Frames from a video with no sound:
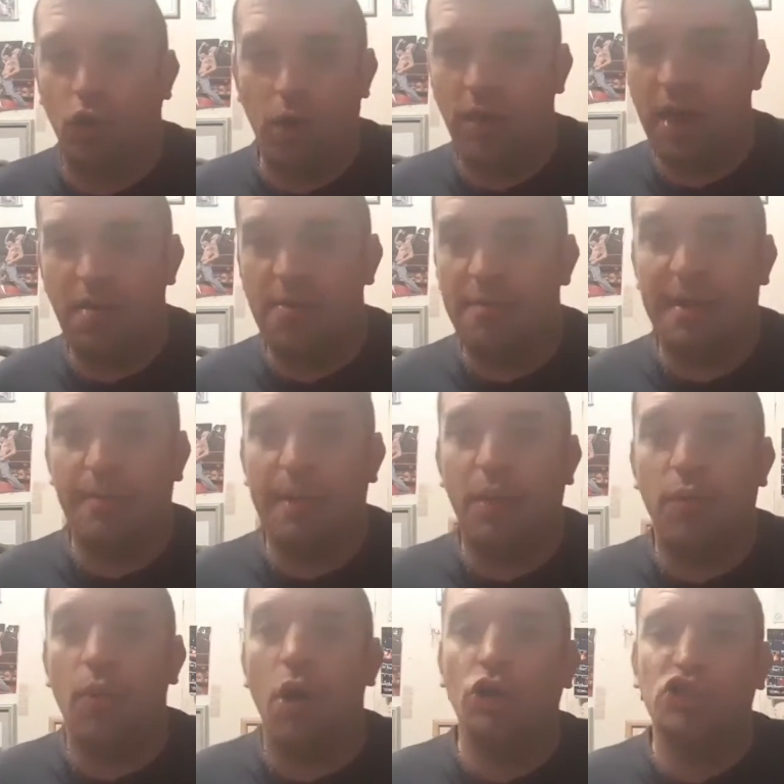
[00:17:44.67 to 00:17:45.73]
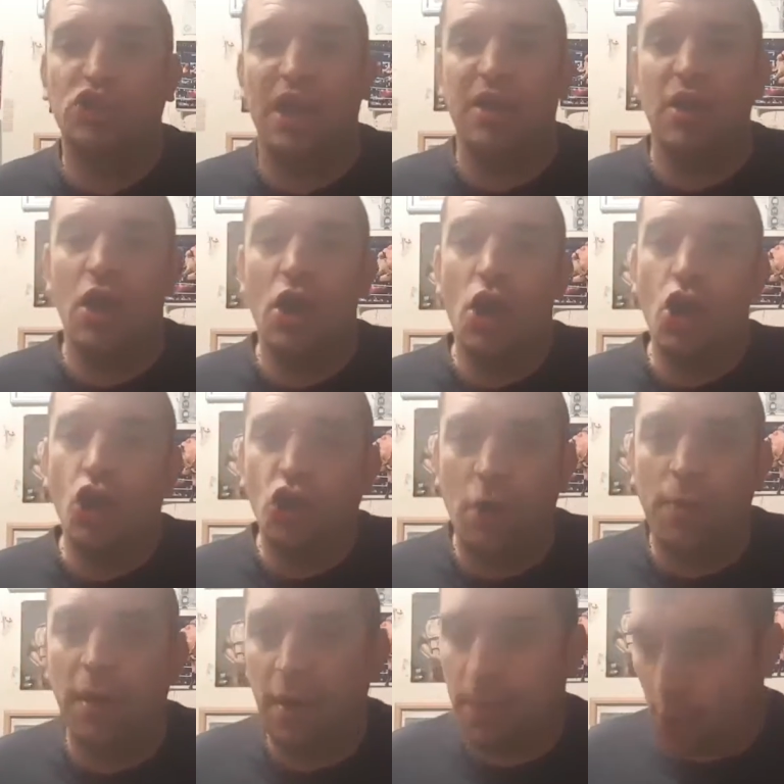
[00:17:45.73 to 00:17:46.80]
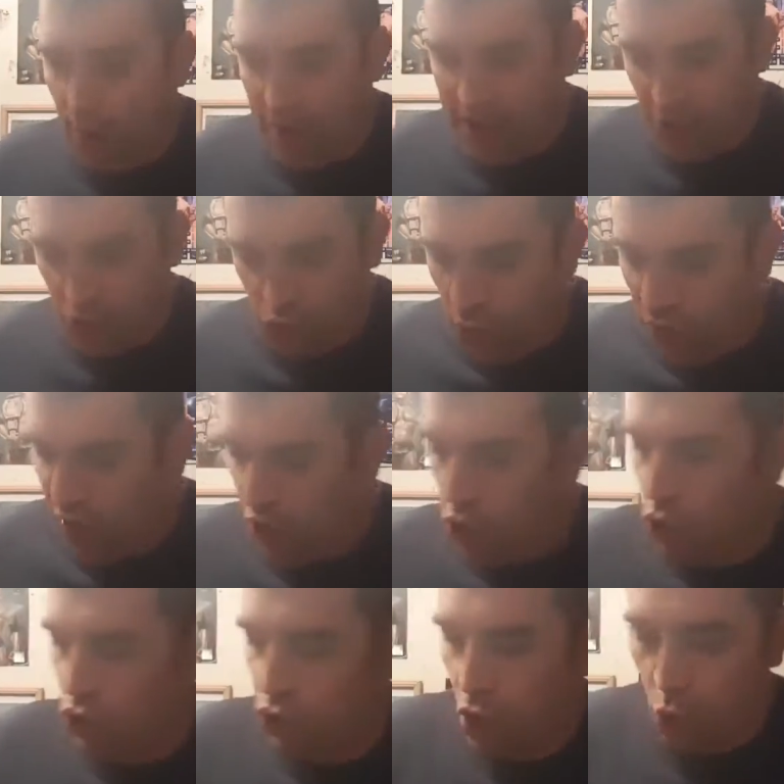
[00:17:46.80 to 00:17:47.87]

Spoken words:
in the middle of watching WWE Chronicle